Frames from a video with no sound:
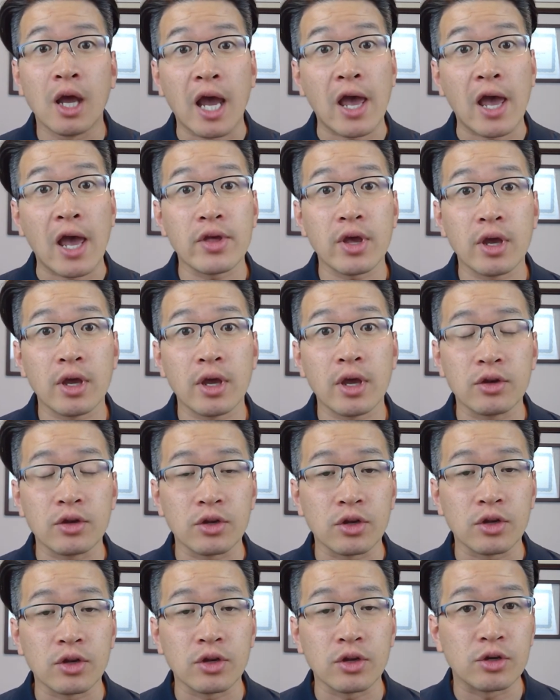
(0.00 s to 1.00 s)
And then,
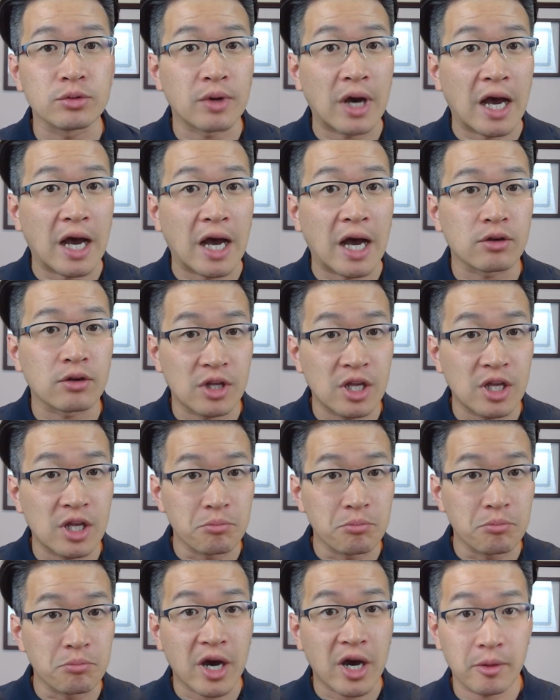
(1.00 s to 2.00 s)
you know, I could
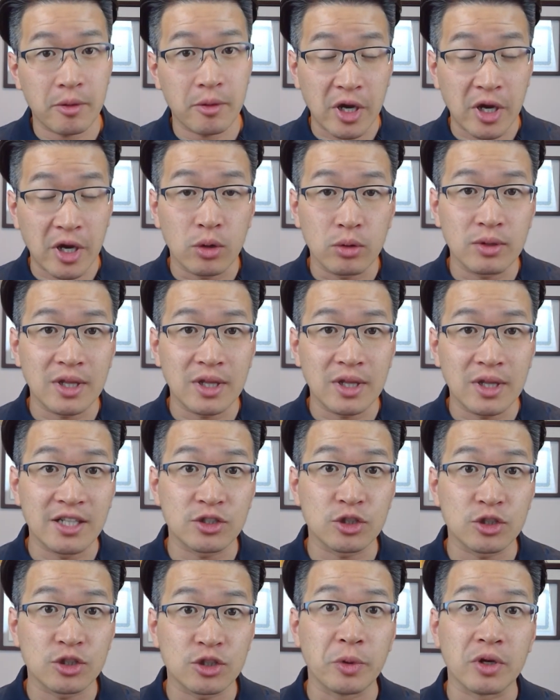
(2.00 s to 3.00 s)
keep my own
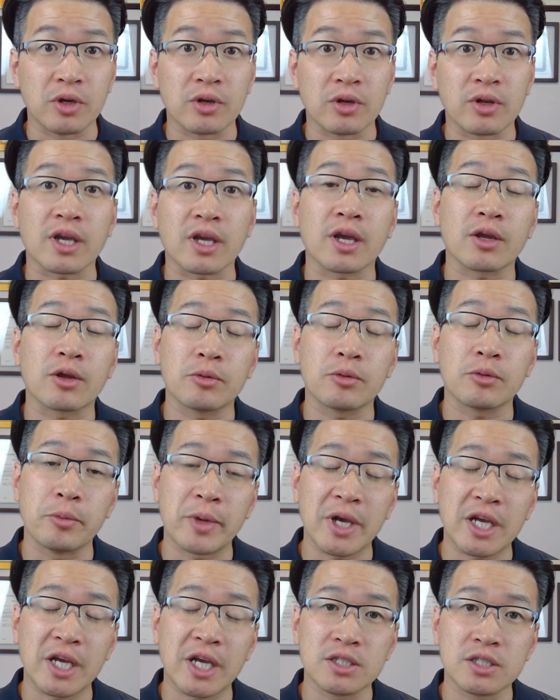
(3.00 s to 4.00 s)
lines open. Like I could
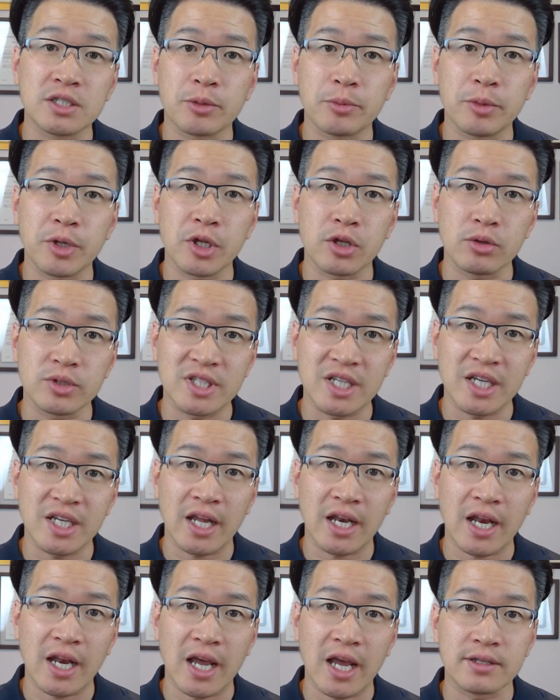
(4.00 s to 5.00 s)
imagine somebody using
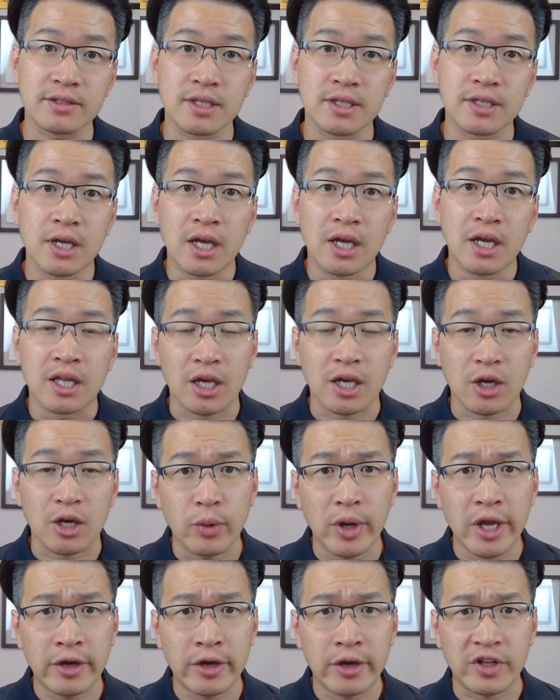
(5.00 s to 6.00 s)
it as like a
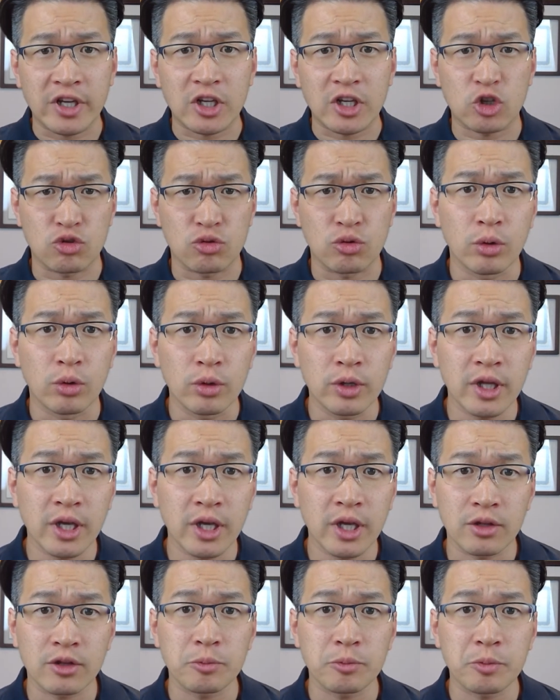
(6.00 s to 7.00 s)
way of like
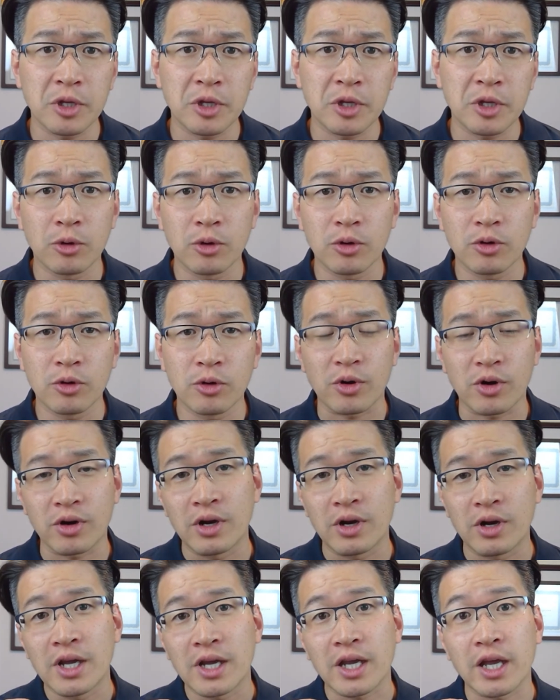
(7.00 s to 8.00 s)
trolling other people,
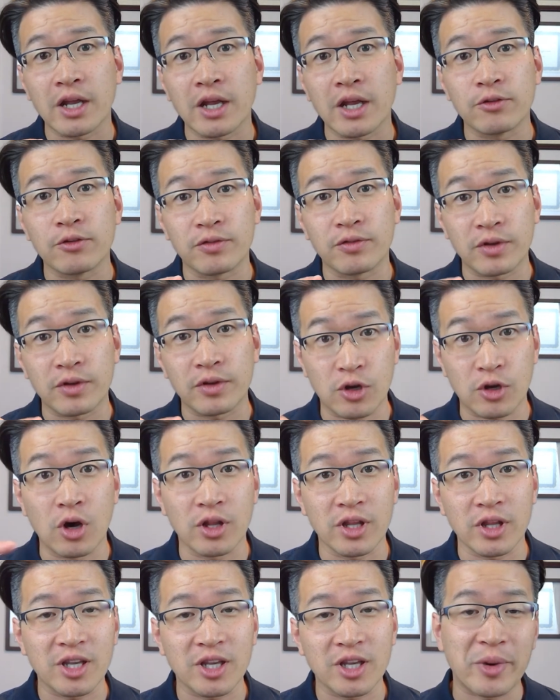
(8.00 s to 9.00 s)
or kind of
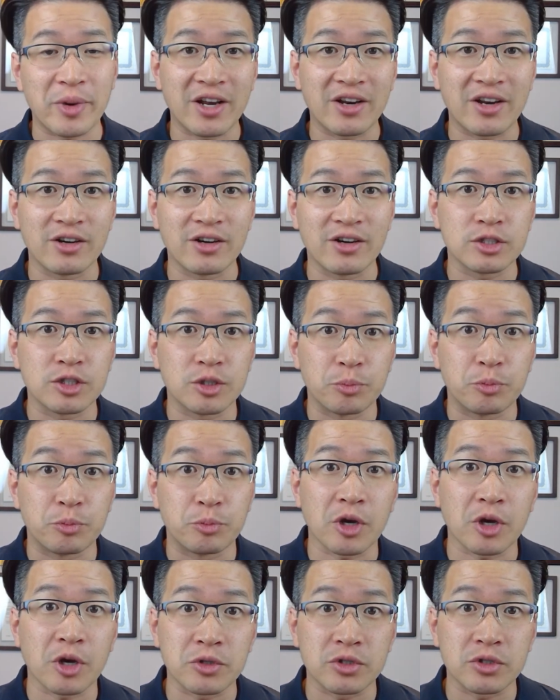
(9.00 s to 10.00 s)
calling competitors to
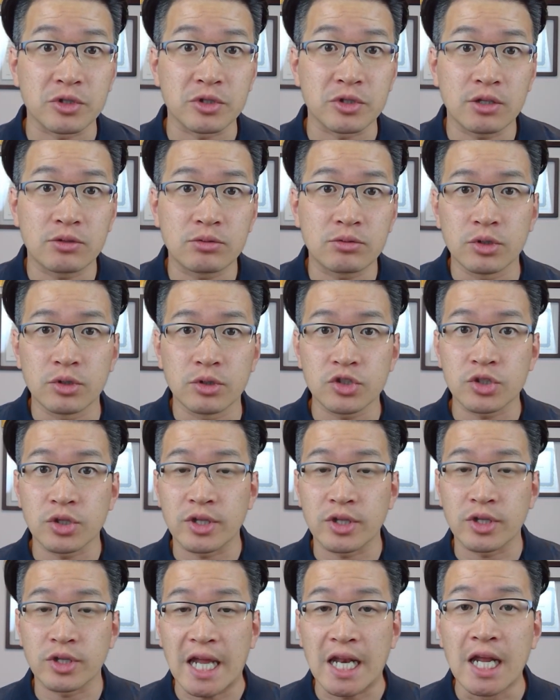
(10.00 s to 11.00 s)
book up their schedules so
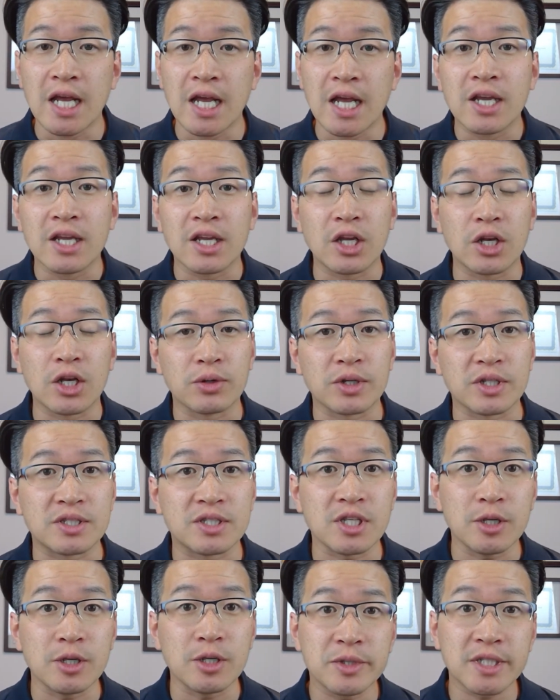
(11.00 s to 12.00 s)
that, you know, it
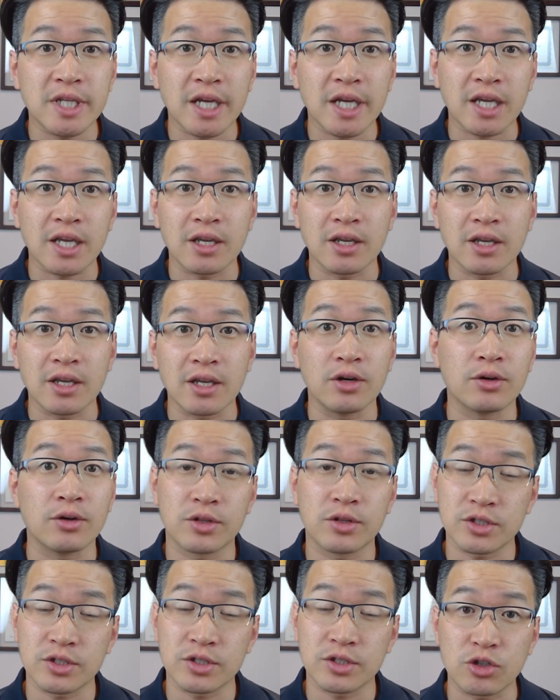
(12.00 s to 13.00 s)
seems like, you know,
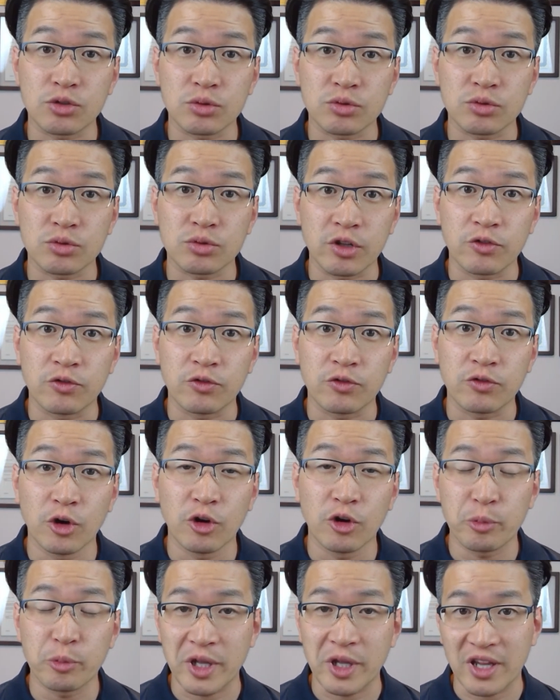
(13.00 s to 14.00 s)
their schedule is really
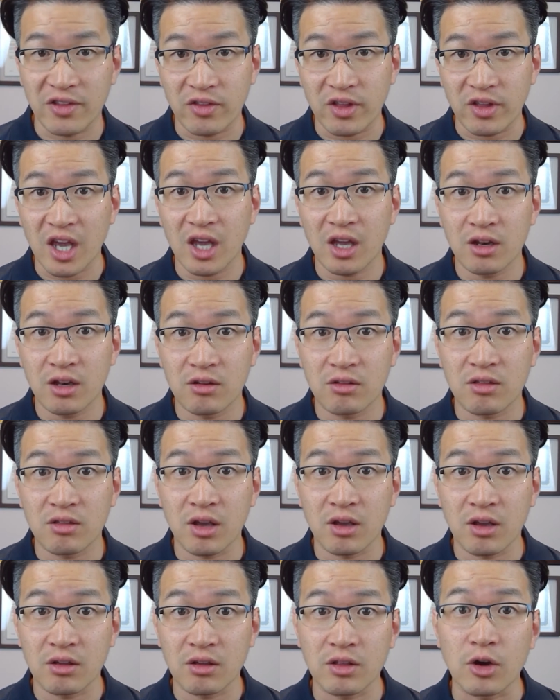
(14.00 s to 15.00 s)
full, but in the end,
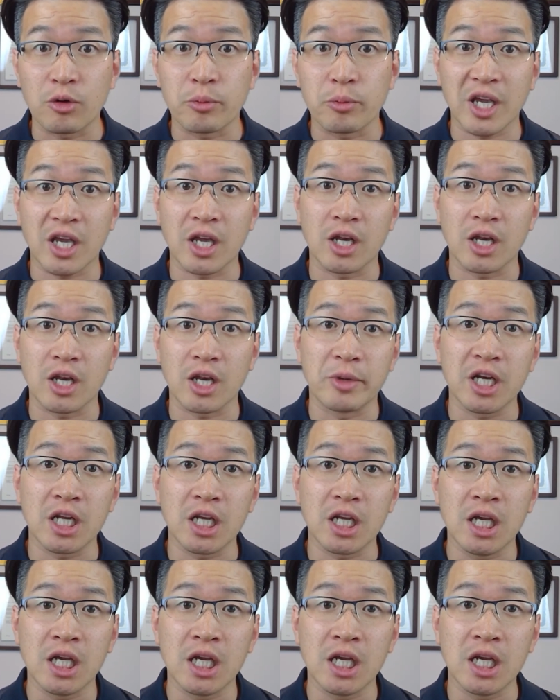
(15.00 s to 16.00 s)
they don't make any
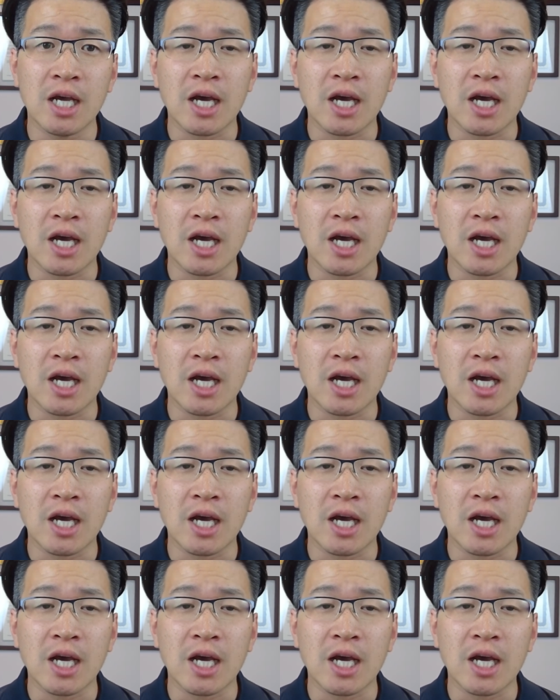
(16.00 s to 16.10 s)
money.